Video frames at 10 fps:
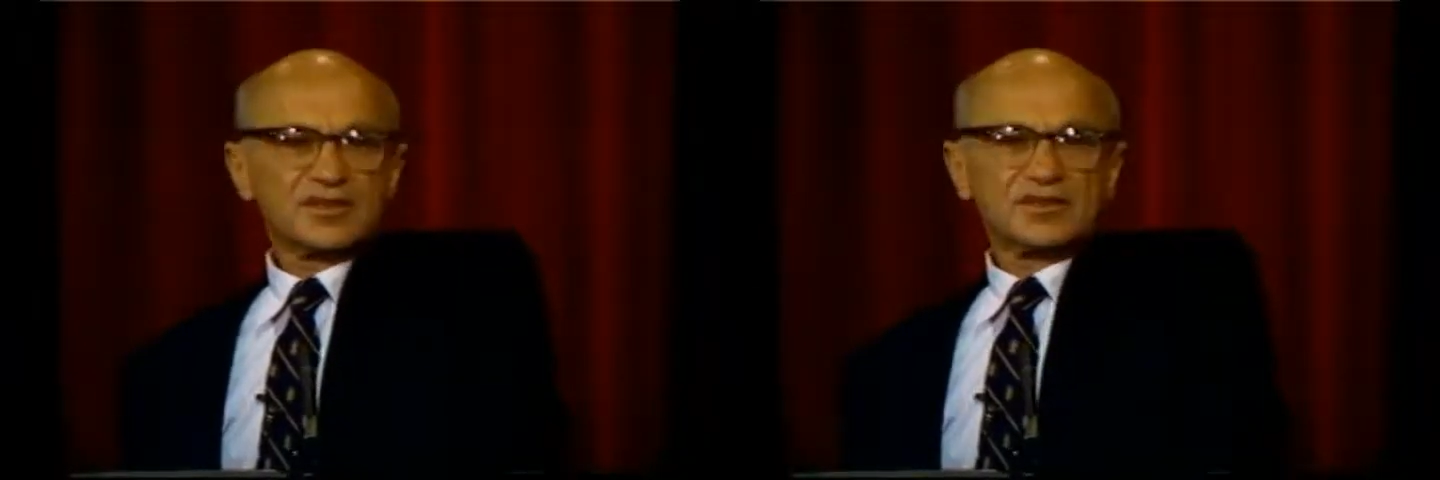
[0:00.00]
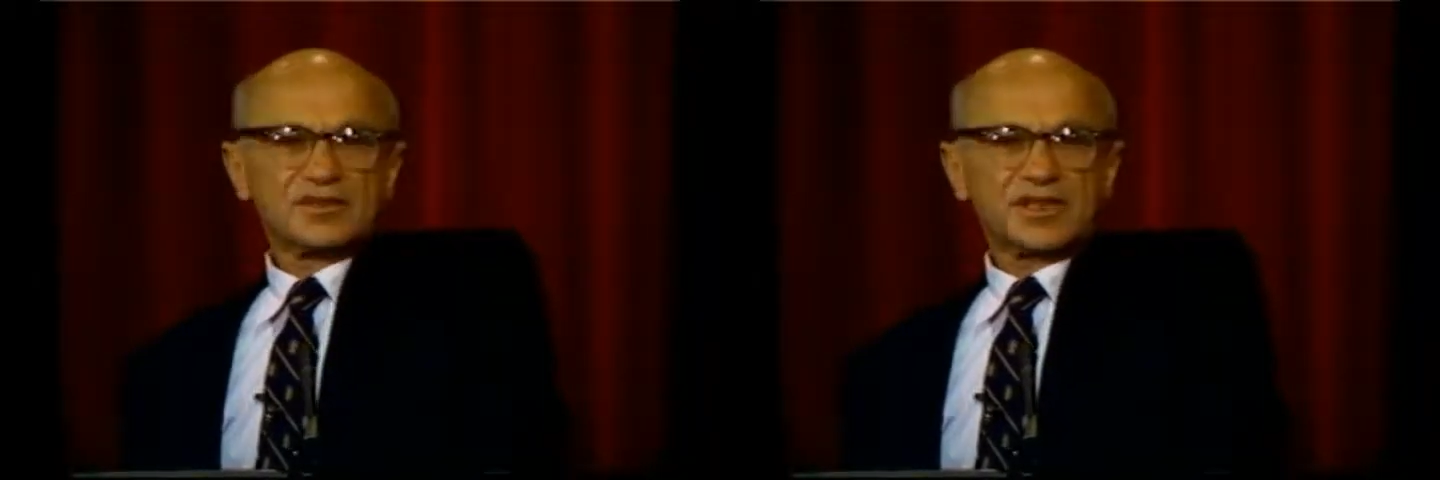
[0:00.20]

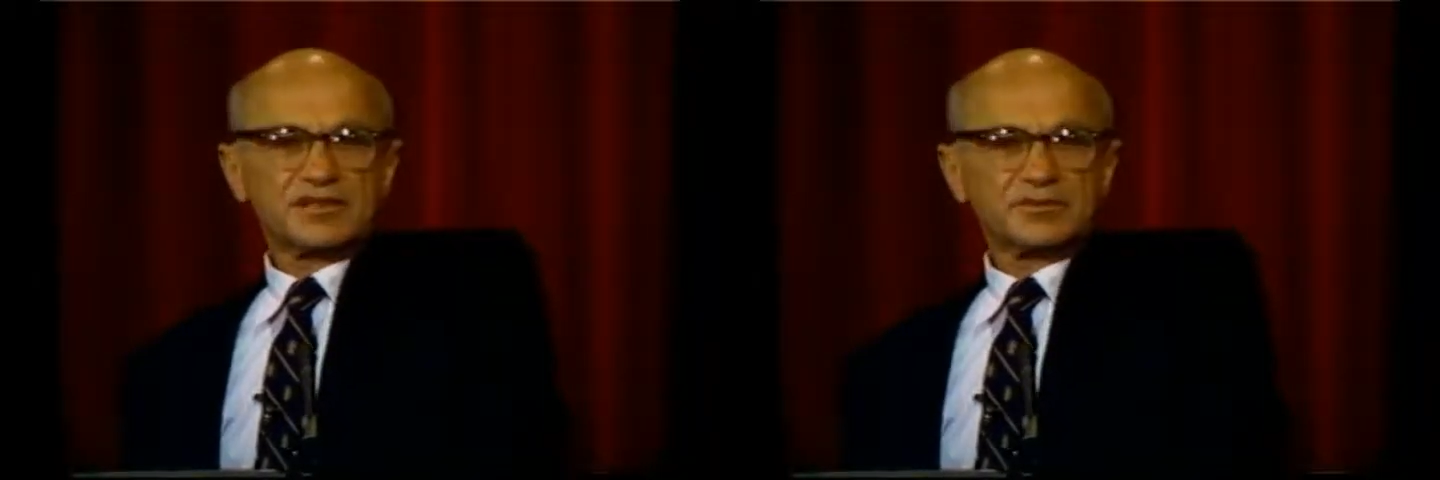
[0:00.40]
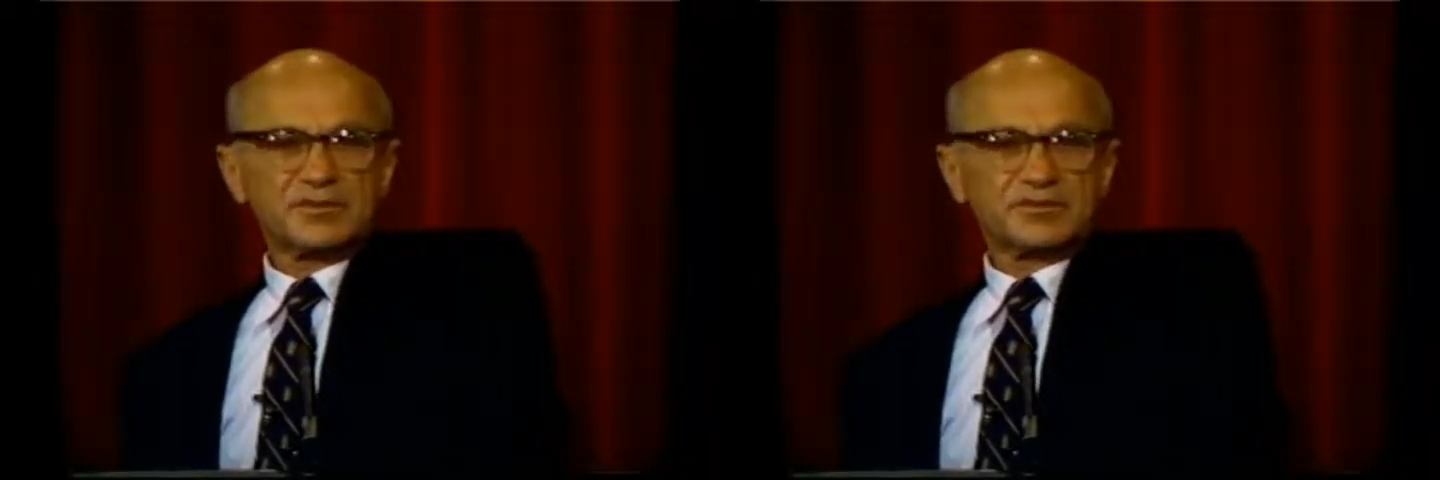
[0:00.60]
The
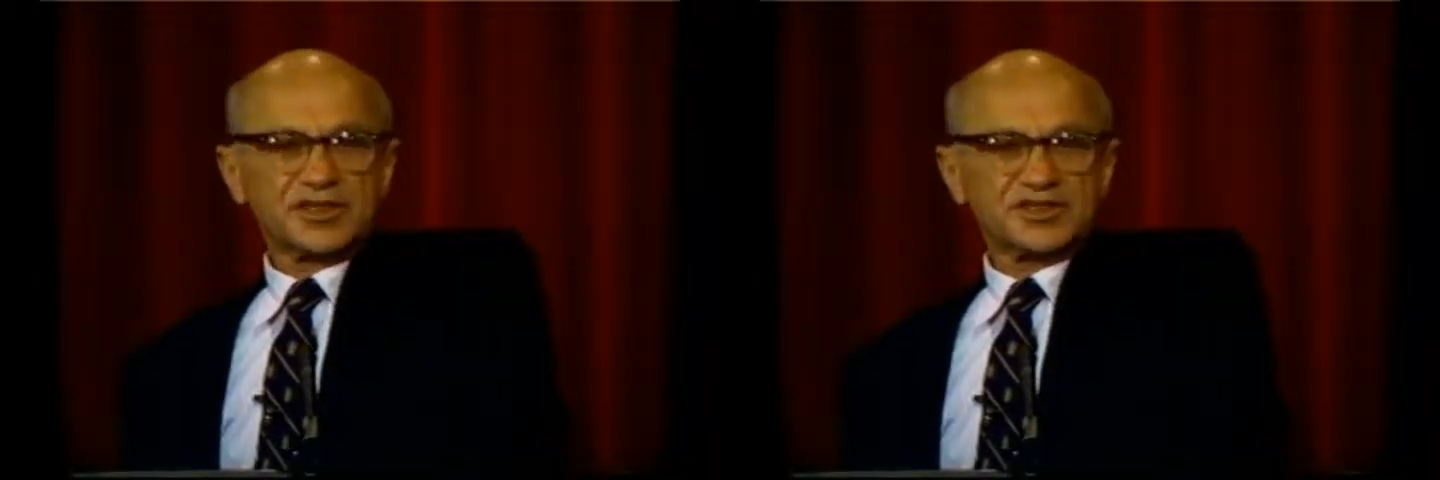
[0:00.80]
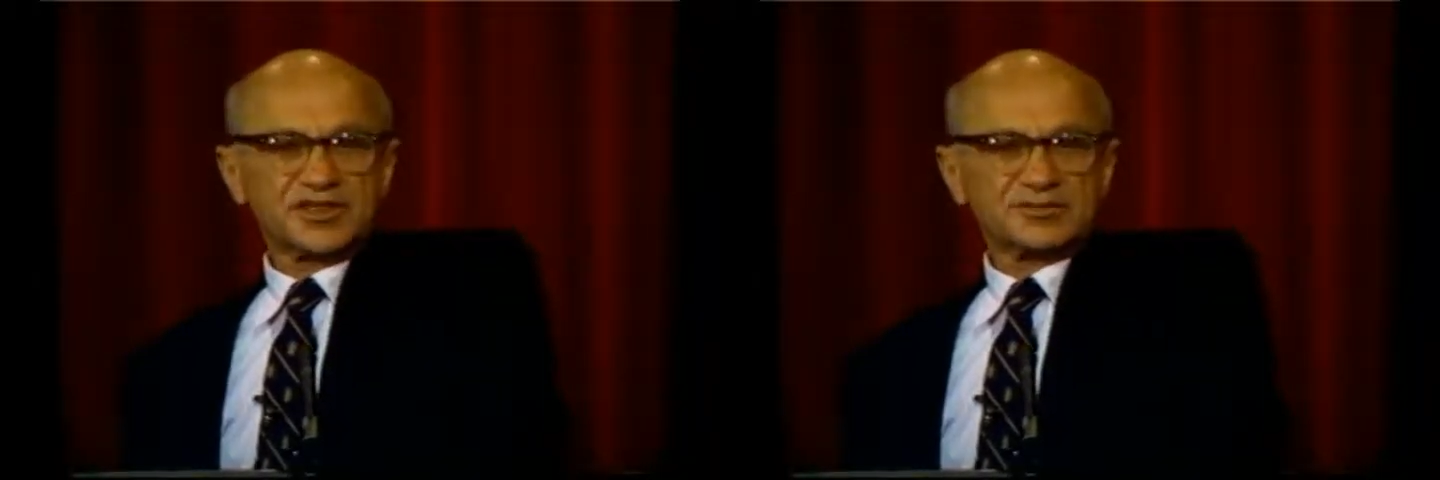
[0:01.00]
government
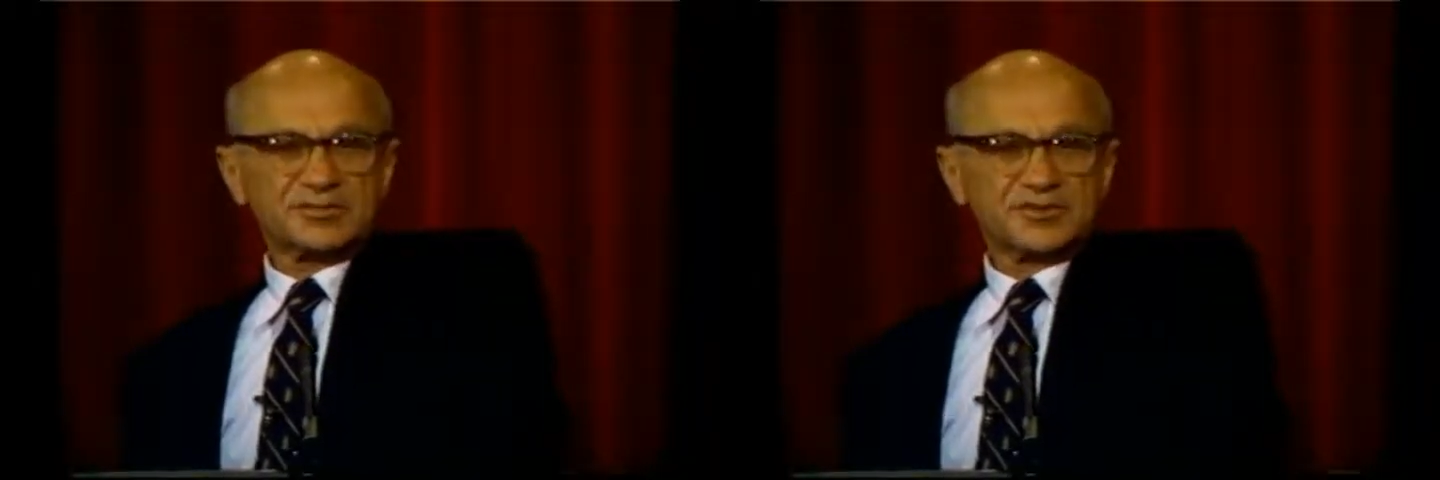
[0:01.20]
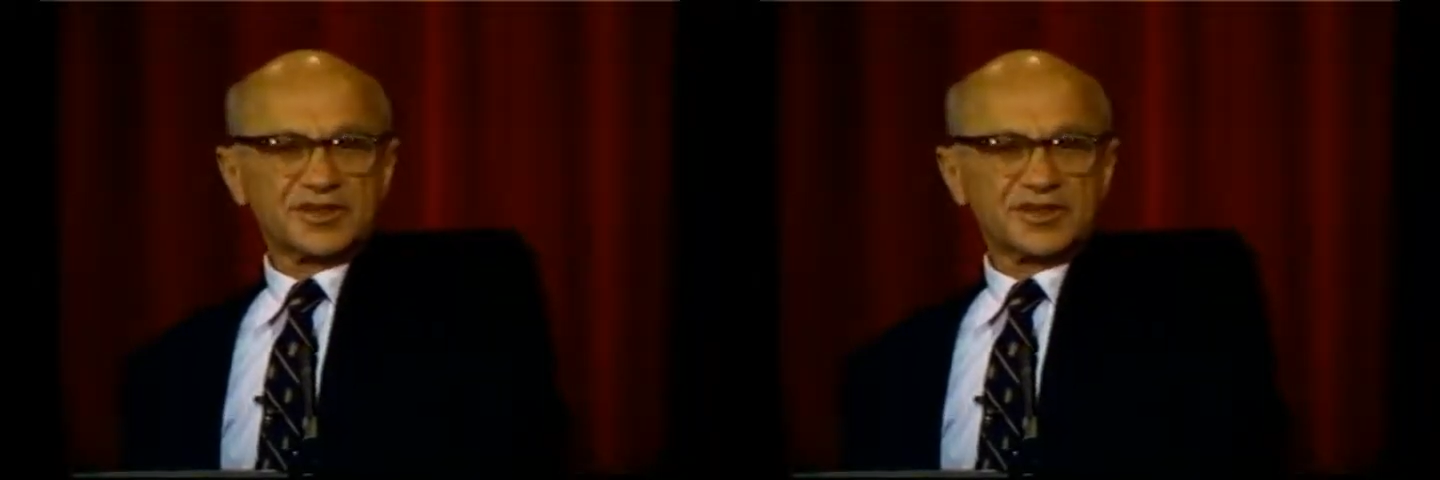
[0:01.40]
budget has been